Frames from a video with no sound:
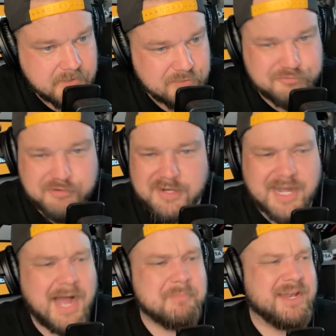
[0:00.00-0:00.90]
Fuck,
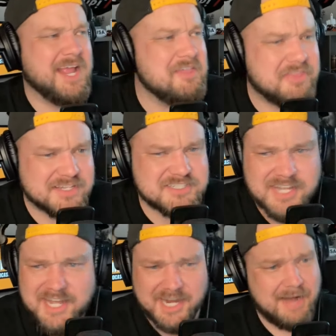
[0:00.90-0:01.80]
I'm an atheist,
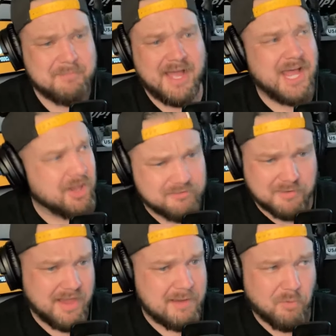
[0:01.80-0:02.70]
and I'm a hell of
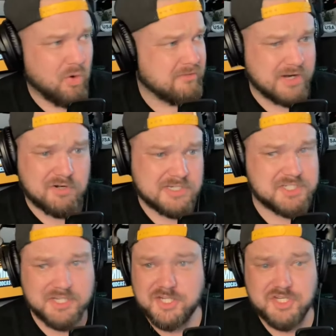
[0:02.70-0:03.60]
a lot more of a
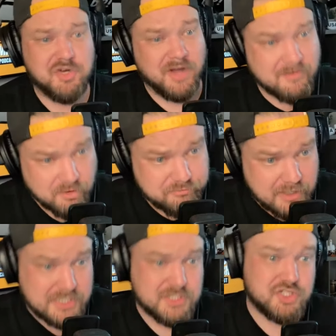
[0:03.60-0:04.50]
Christian than you'll ever
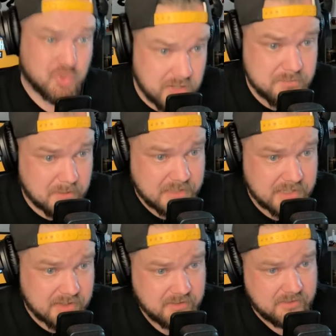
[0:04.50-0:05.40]
fucking dream of
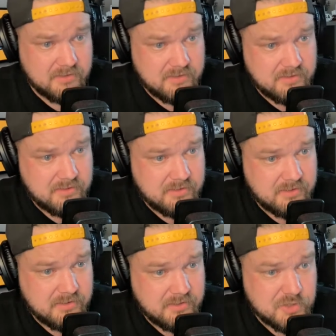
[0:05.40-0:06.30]
being.
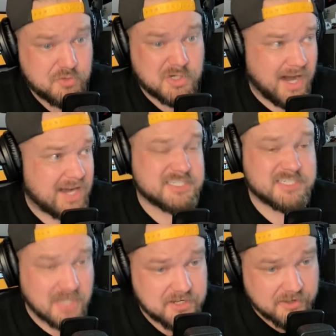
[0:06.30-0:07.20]
You
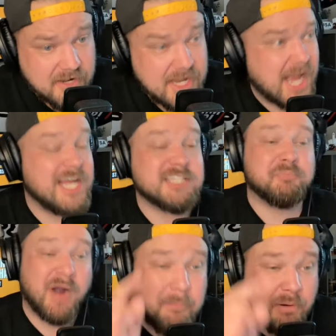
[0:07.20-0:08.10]
cocksucker. And that's
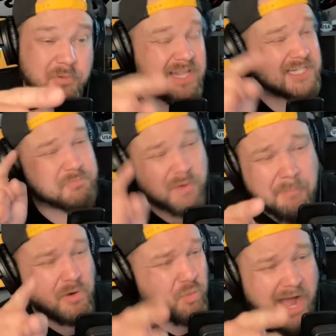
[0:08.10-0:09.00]

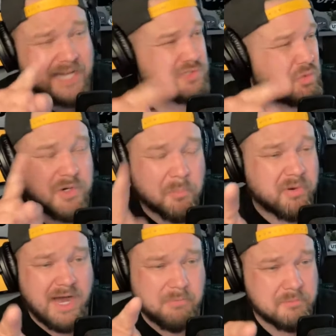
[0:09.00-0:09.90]
probably Ryan's real
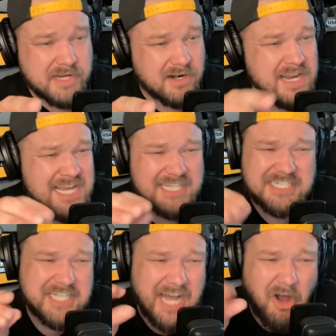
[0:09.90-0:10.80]
problem here, is
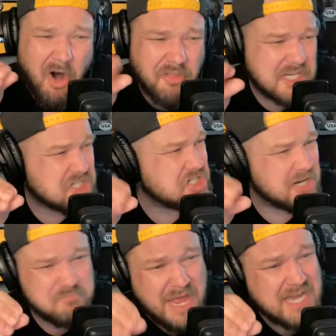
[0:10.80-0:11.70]
he got all this
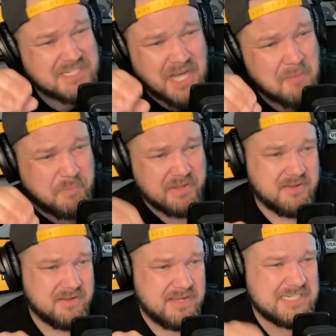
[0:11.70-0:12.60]
shit pent up.
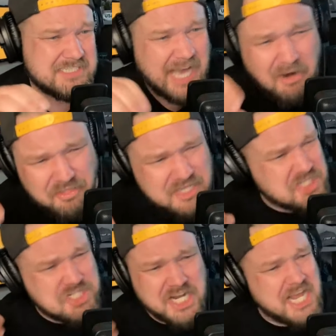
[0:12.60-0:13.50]
He's got all this
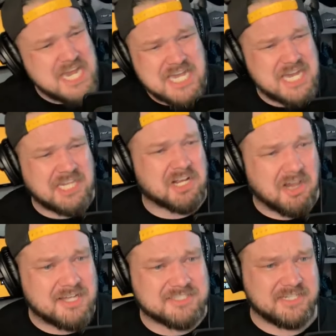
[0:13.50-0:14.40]
shit hidden in the
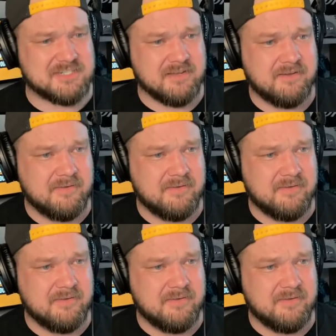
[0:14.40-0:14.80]
closet.